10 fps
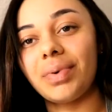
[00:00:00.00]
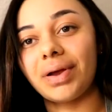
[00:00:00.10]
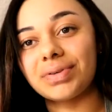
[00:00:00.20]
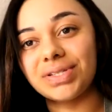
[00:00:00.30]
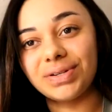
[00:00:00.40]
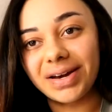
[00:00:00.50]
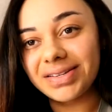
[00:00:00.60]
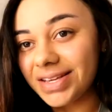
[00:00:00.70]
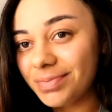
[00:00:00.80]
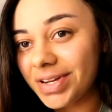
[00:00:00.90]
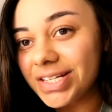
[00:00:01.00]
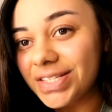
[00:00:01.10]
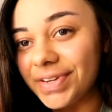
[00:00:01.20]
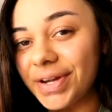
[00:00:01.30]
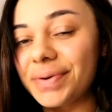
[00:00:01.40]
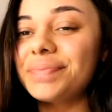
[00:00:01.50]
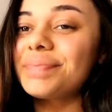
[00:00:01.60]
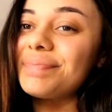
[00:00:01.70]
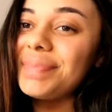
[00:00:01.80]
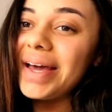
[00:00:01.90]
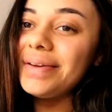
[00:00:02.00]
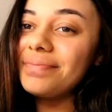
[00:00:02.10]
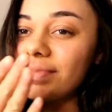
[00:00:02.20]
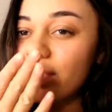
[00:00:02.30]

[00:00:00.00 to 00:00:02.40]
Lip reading: But I will see you guys in my next video. Bye!